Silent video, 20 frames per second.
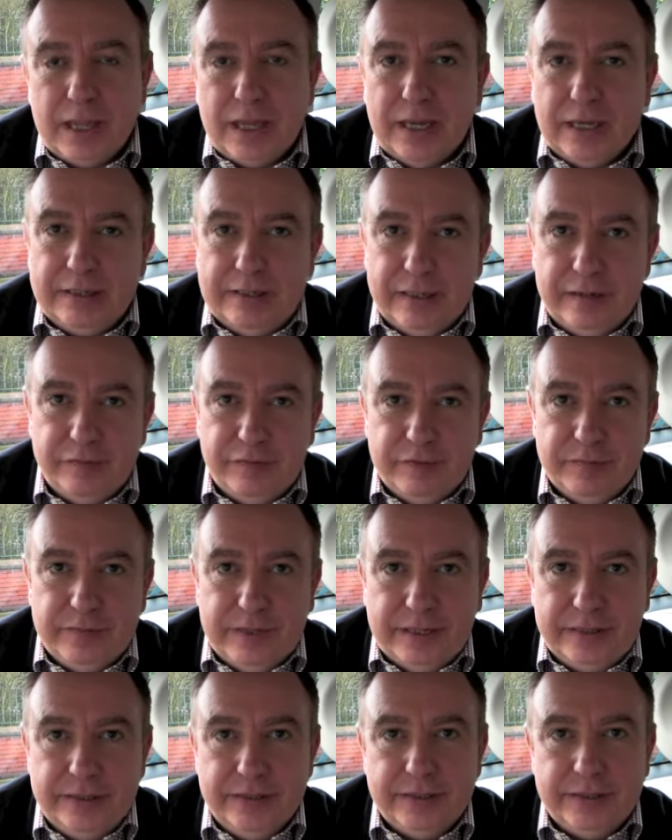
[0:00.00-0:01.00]
And then from
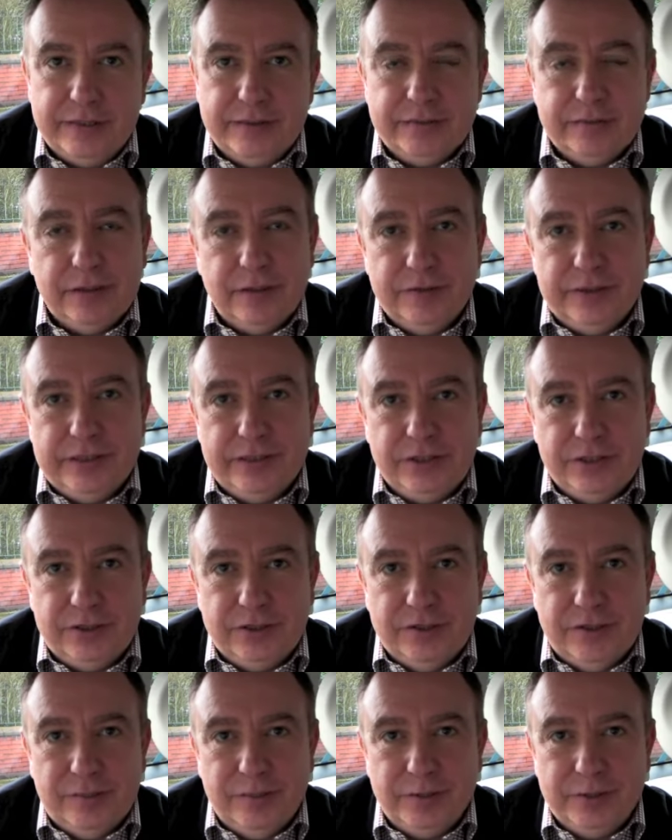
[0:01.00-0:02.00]
that you can go
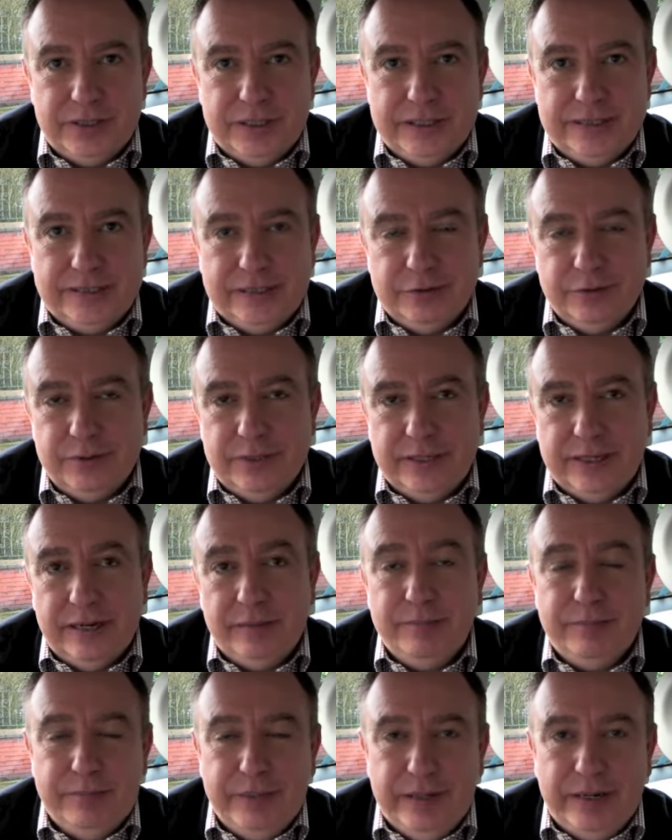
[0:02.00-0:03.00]
into a more detailed recap, a
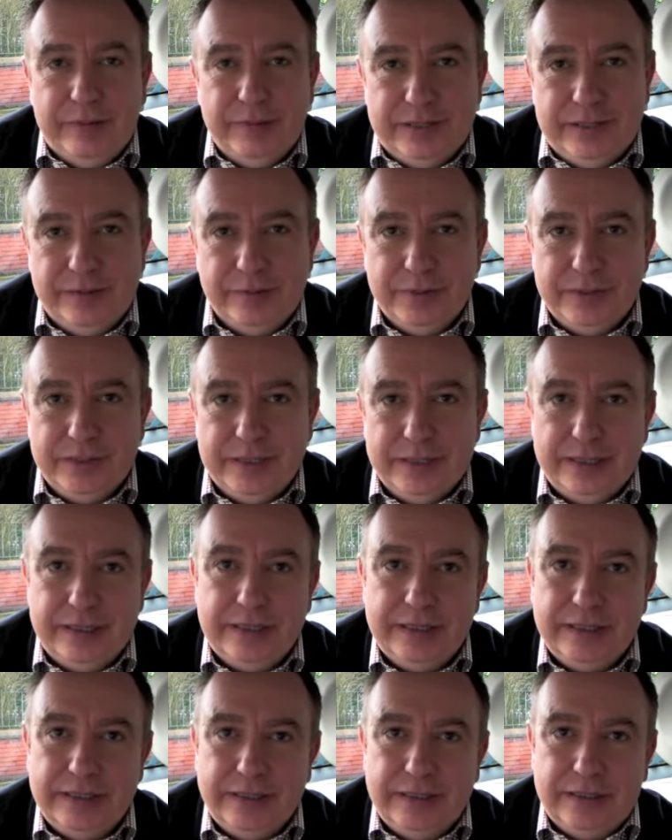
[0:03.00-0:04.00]
bit like we did with the
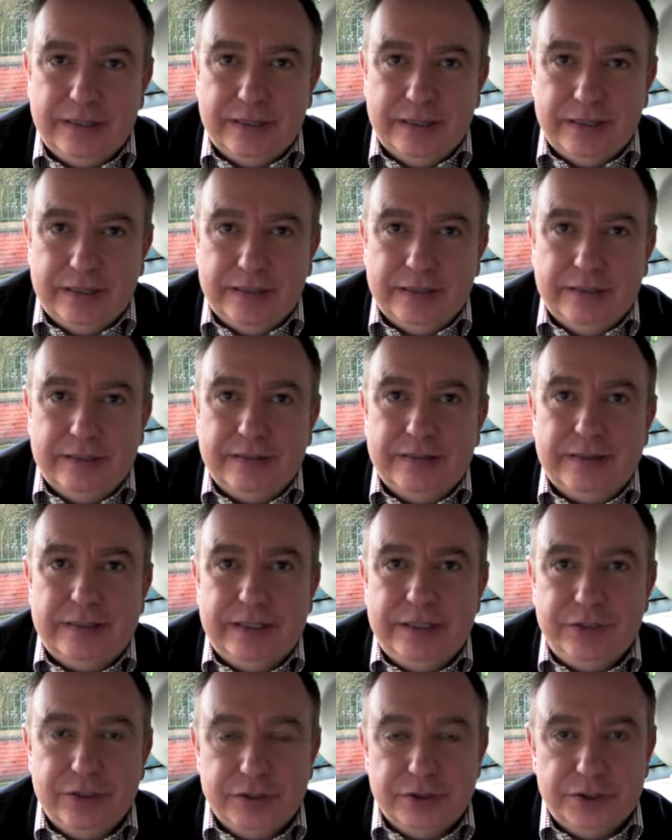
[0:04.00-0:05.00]

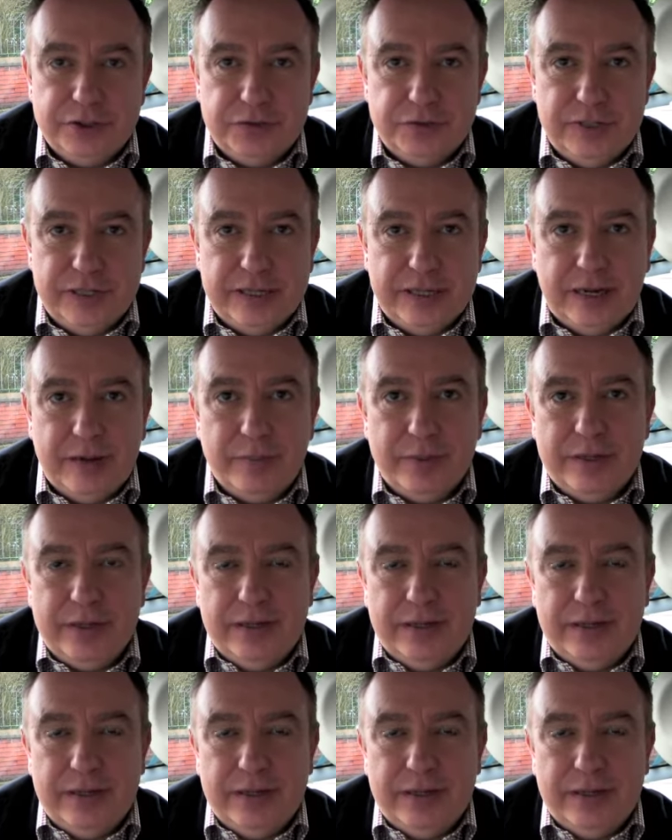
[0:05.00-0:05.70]
T-junctions recap,